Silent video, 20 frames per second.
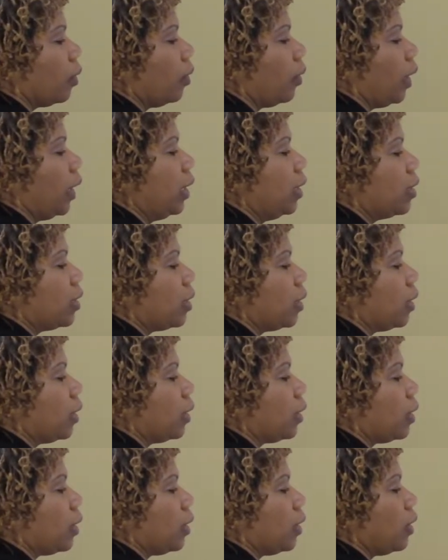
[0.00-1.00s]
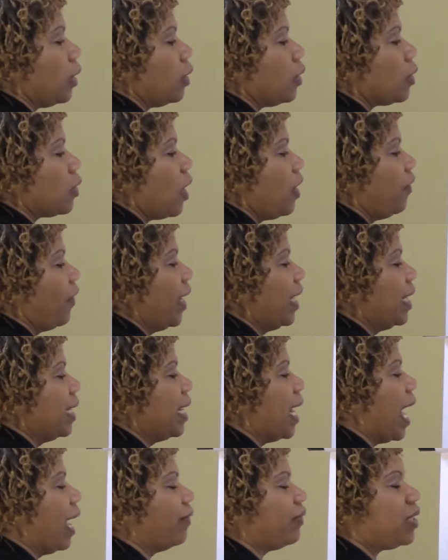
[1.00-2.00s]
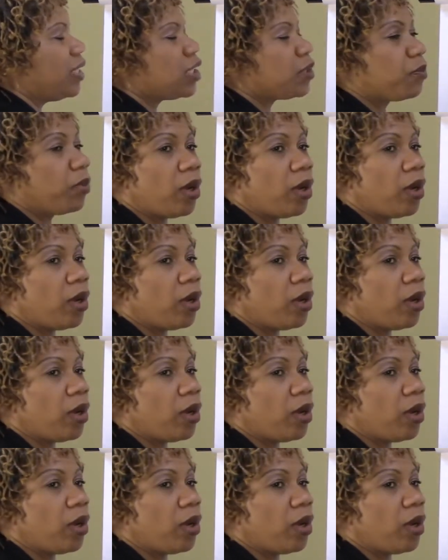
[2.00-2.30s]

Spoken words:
Right? So if I didn't have this